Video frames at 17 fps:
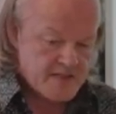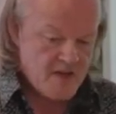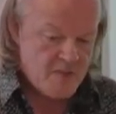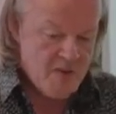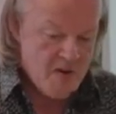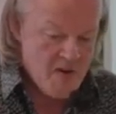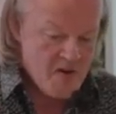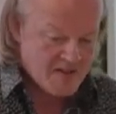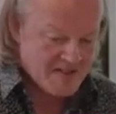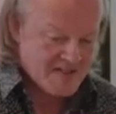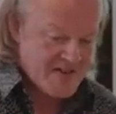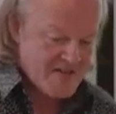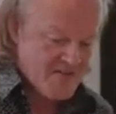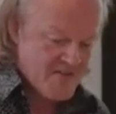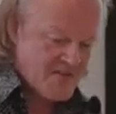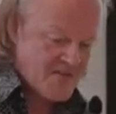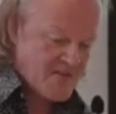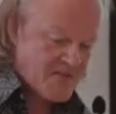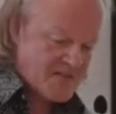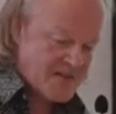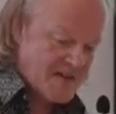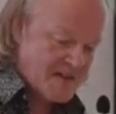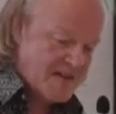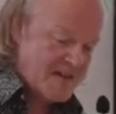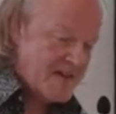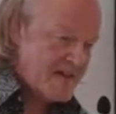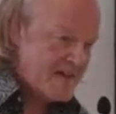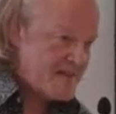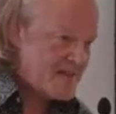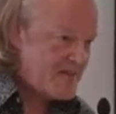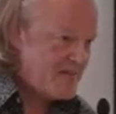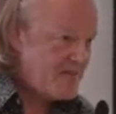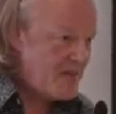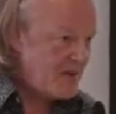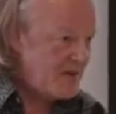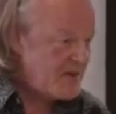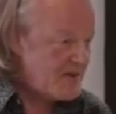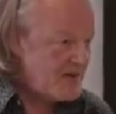subarctic for 15 years, you've got to